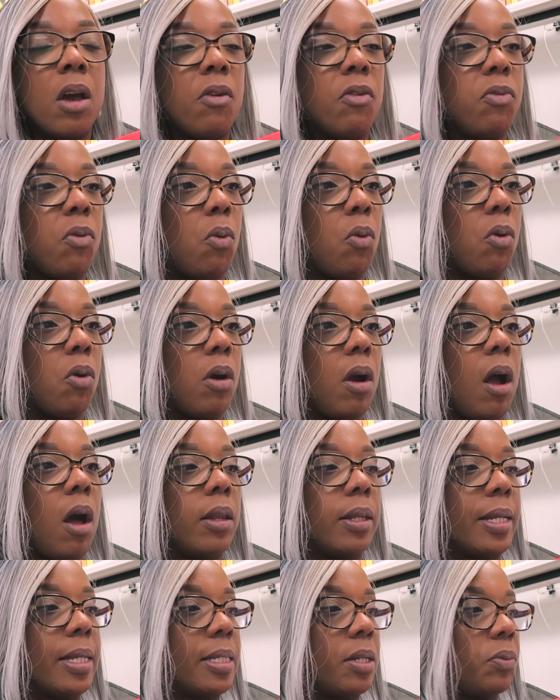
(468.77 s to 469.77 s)
for
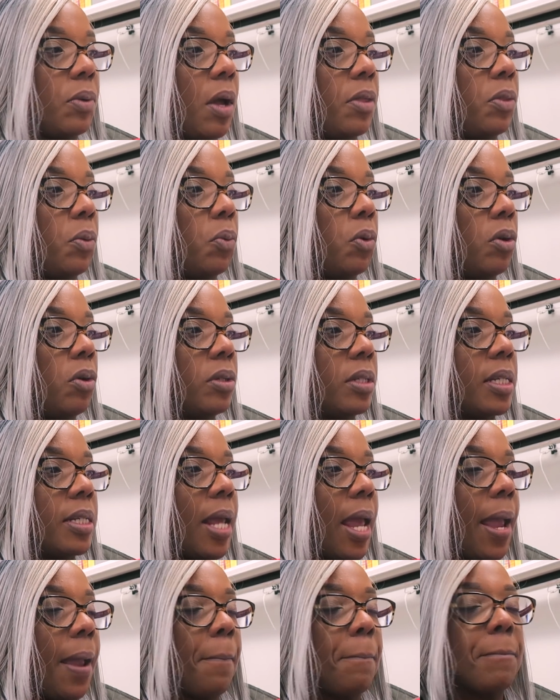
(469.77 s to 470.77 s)
holidays around the world
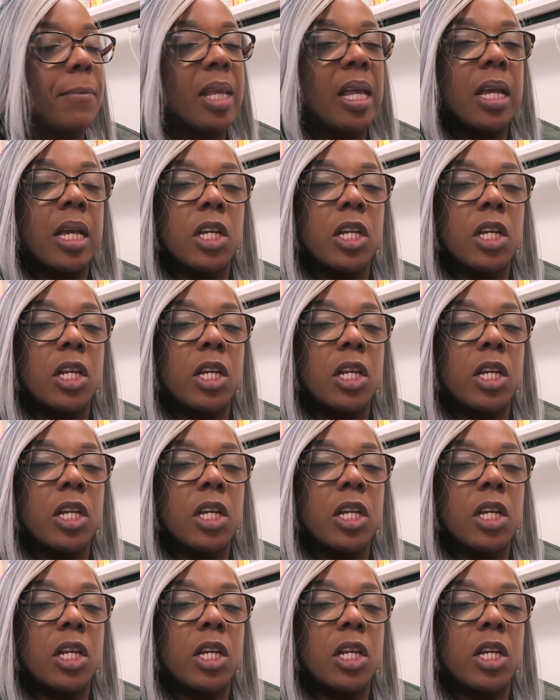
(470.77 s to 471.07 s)
today.